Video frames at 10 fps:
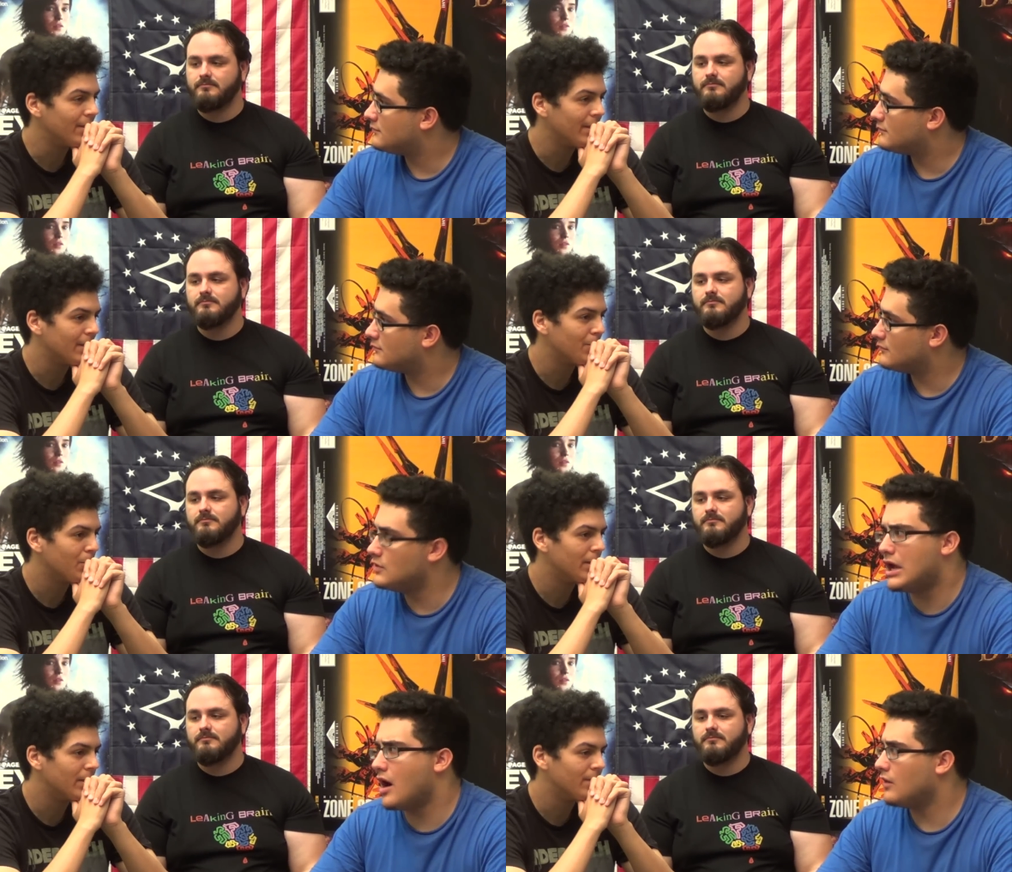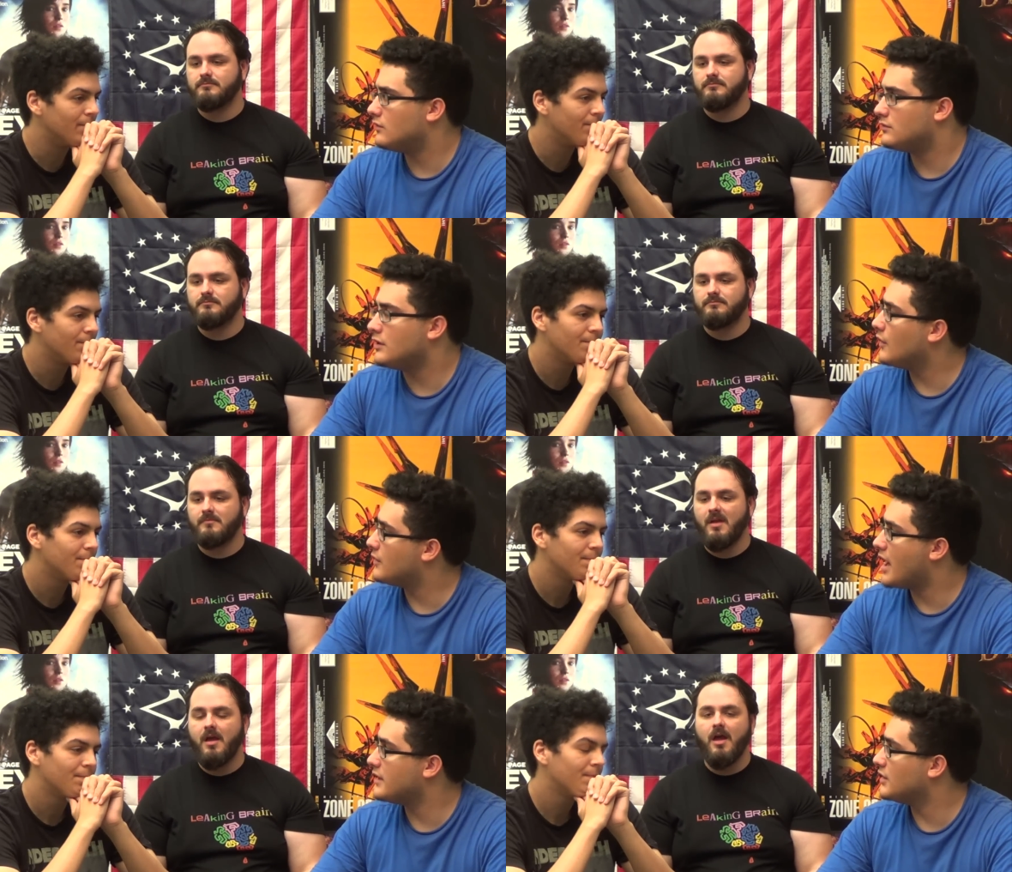Speaker 1: nearly as well. No, no,
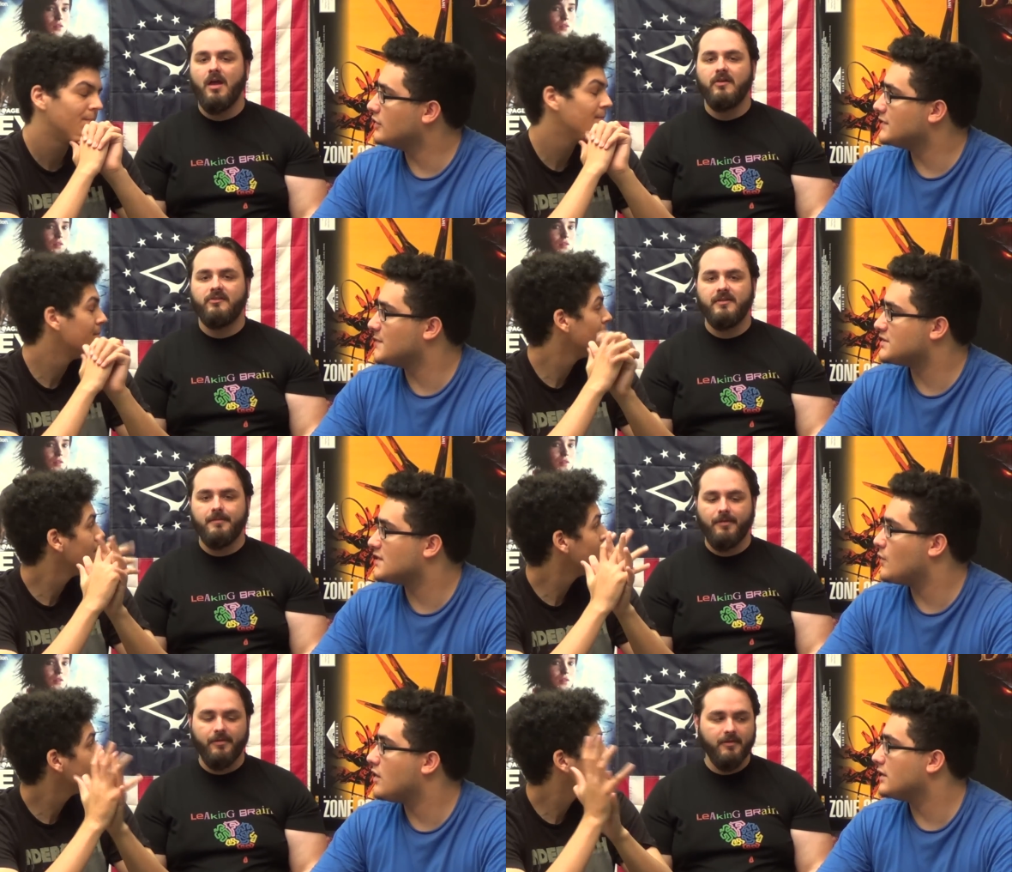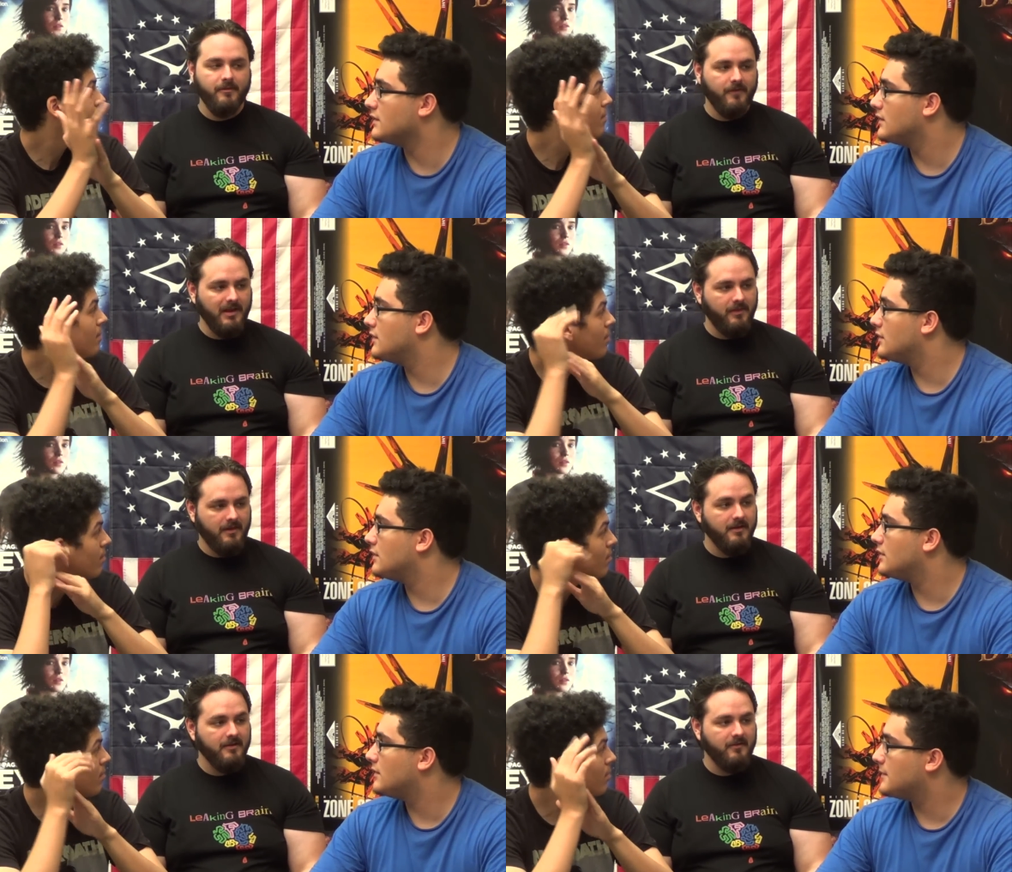not nearly as See, much. See,
Speaker 2: the, th- the funny
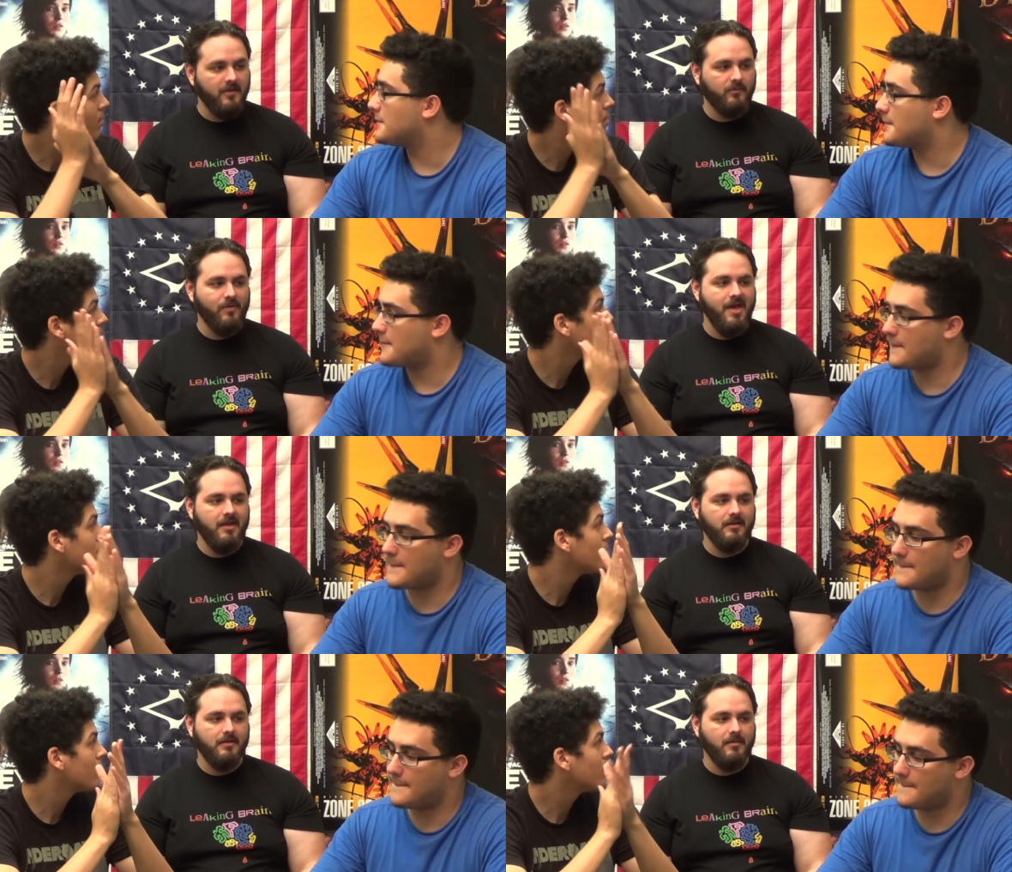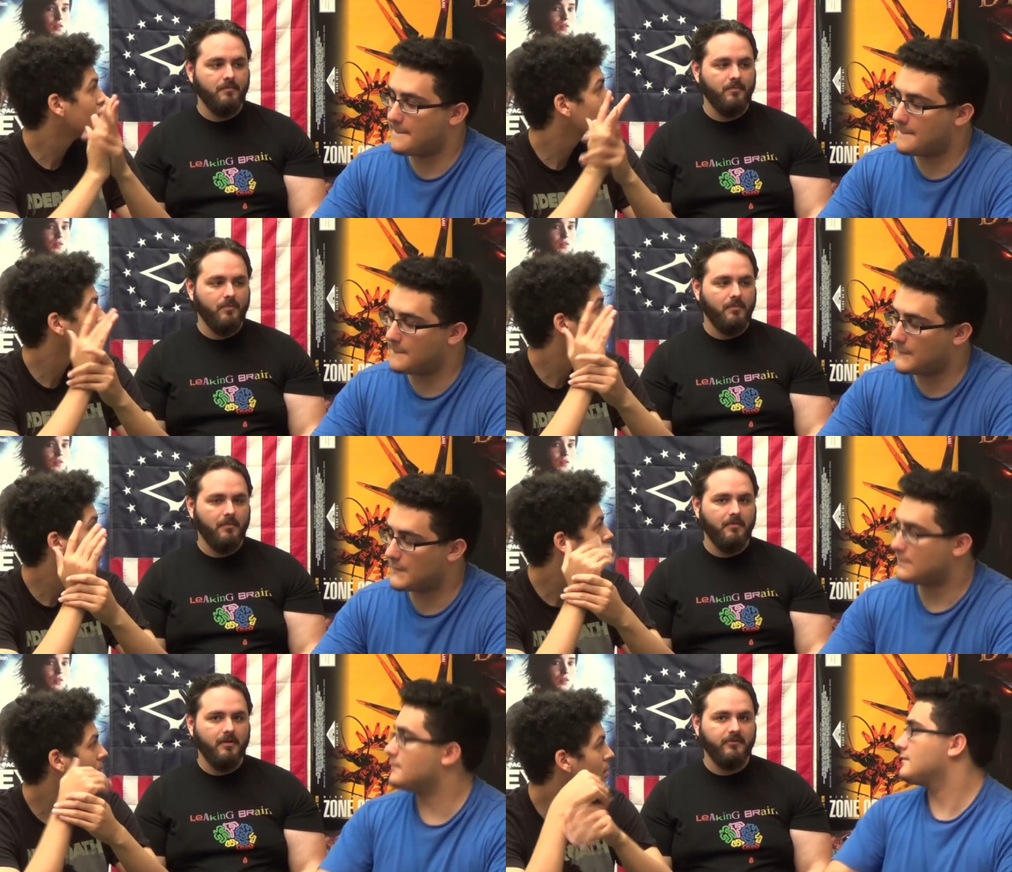thing is, is when
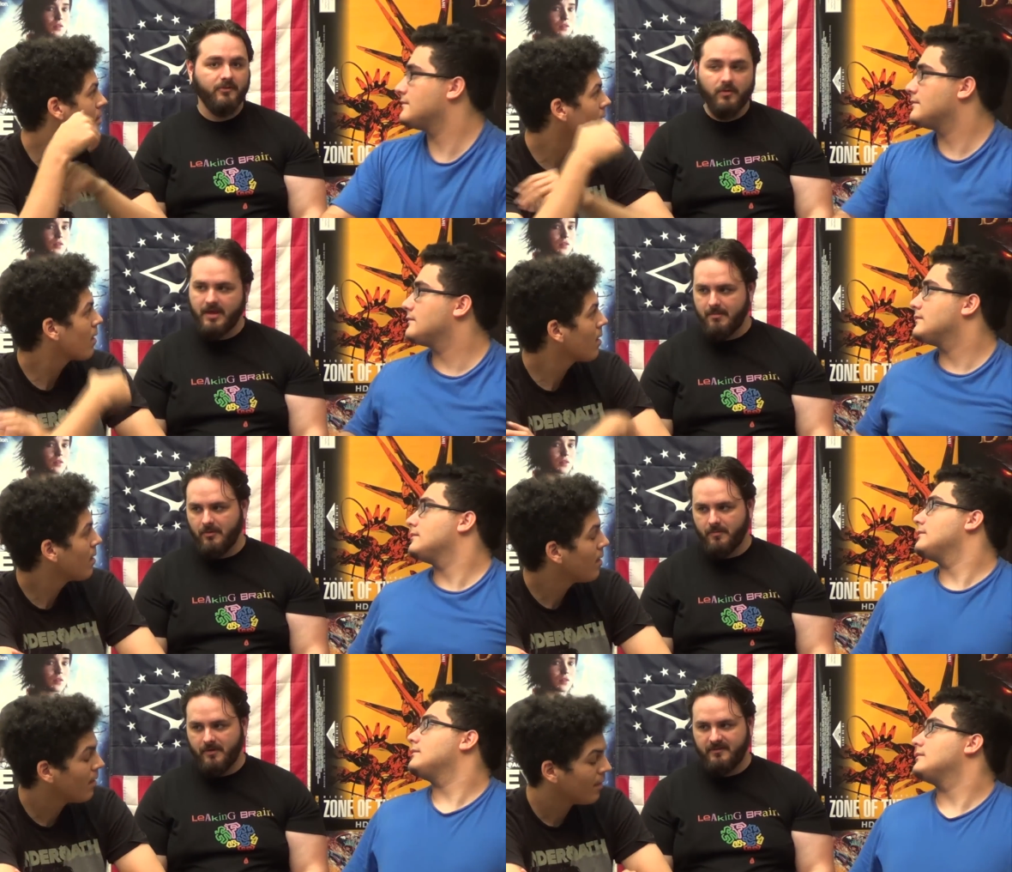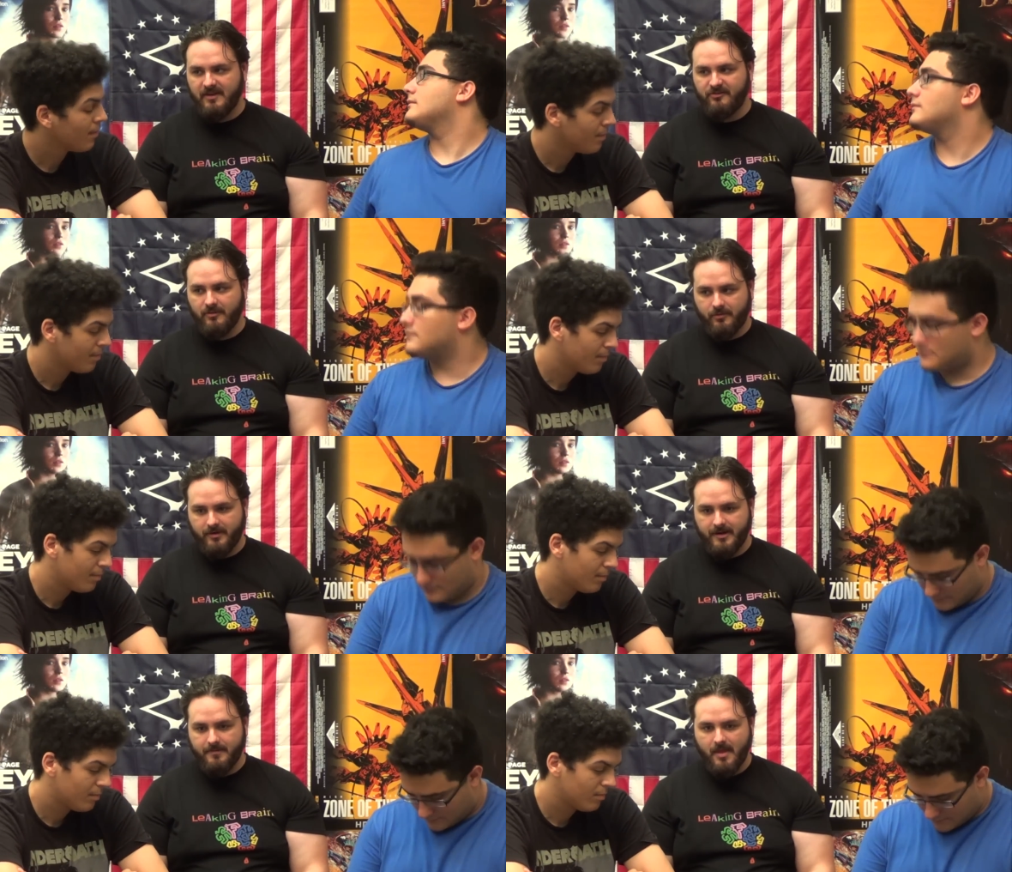Sony came out with the PlayStation
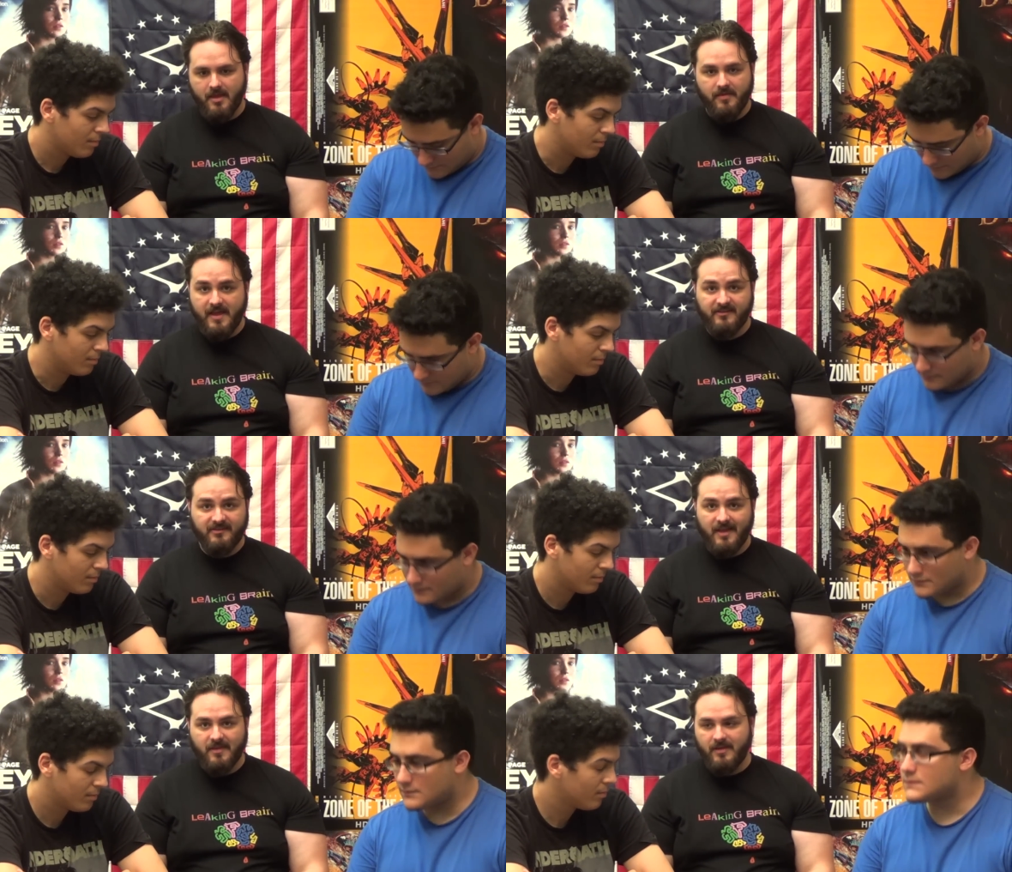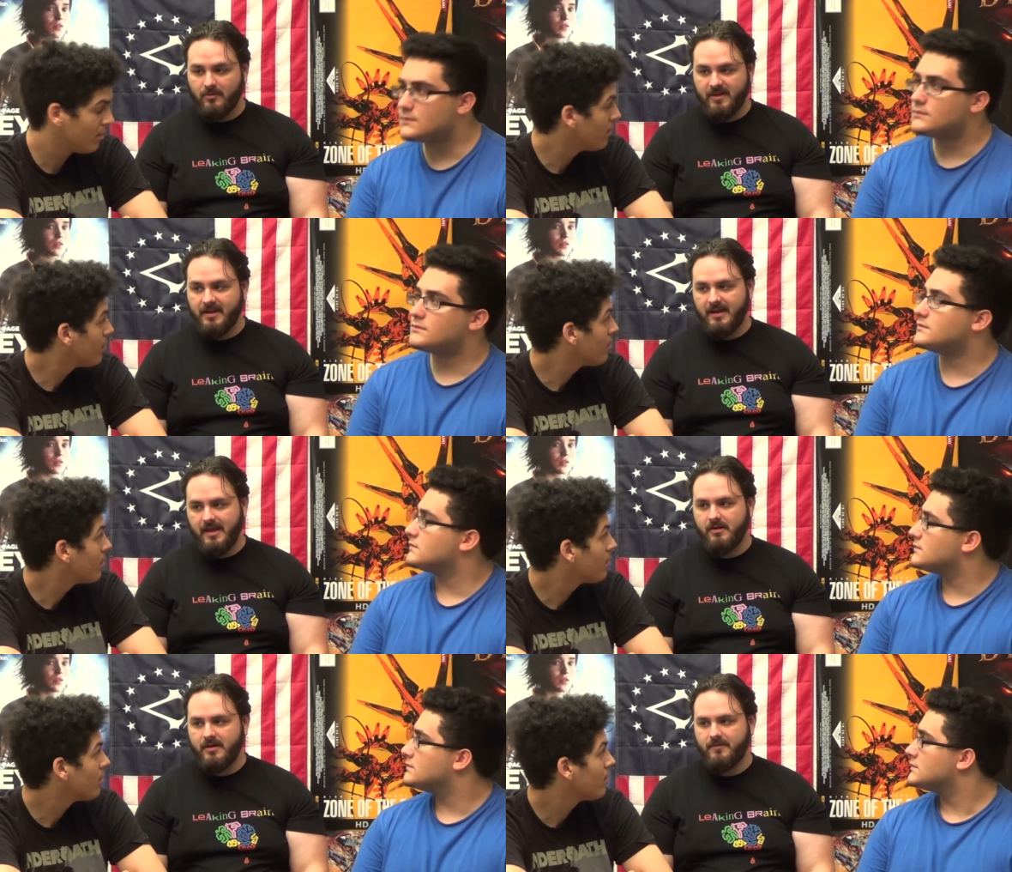3, mm-hmm. they said that they were taking a
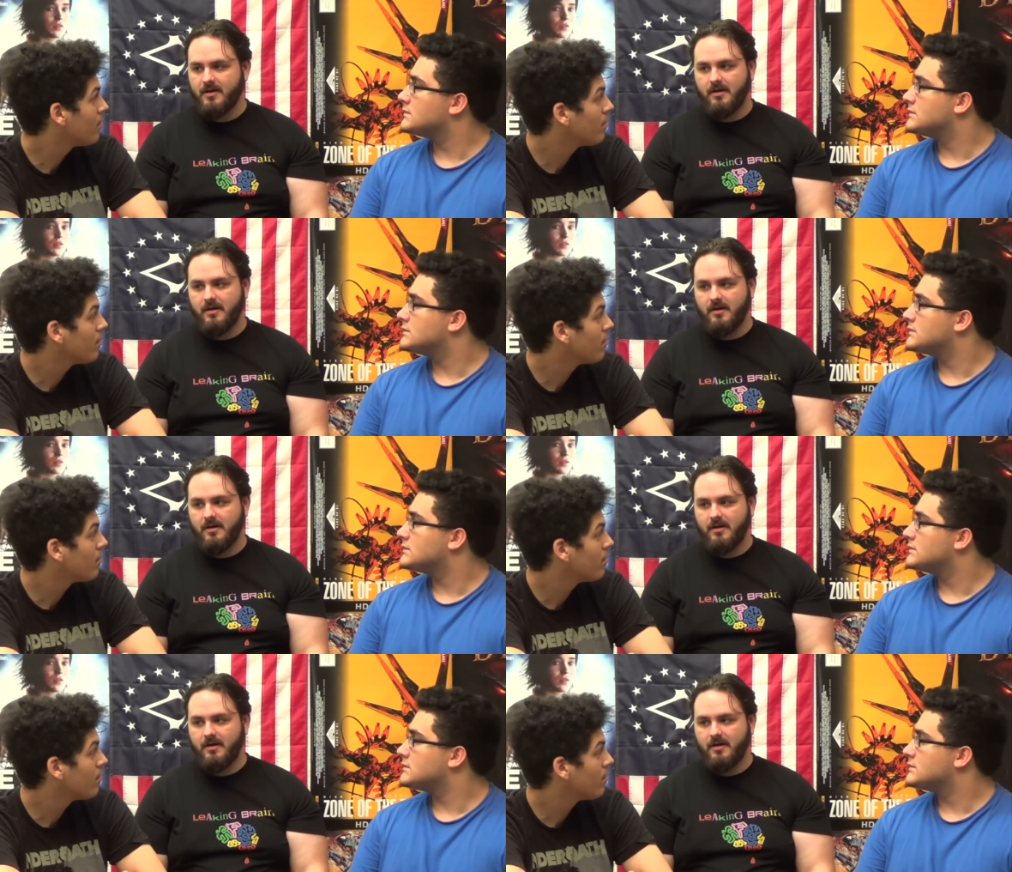hit on every